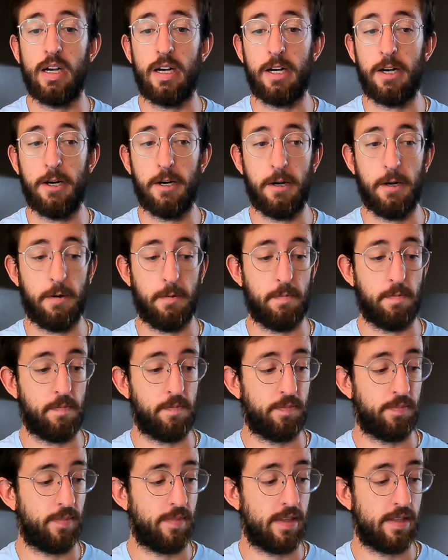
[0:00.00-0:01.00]

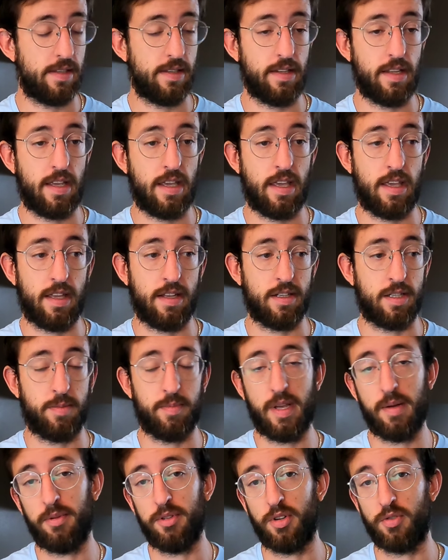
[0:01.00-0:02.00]
And
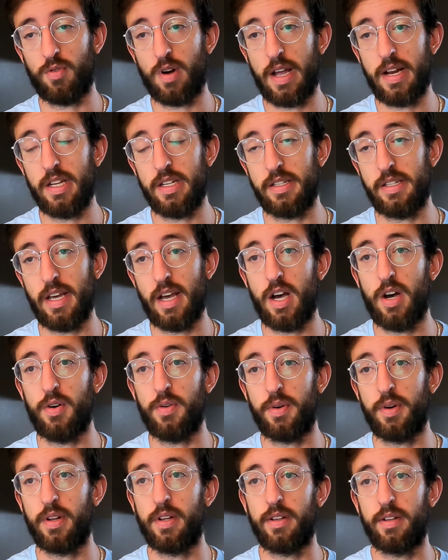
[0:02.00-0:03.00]
to be able to write it
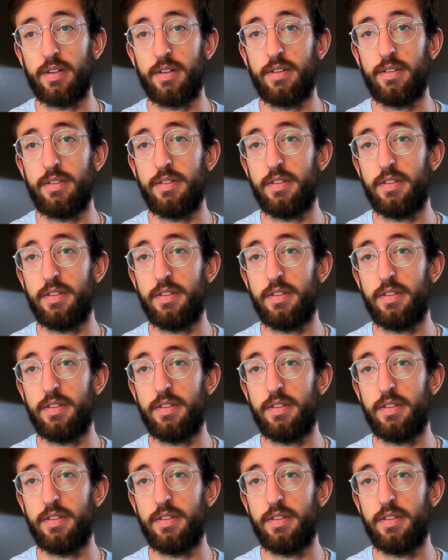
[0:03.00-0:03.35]
down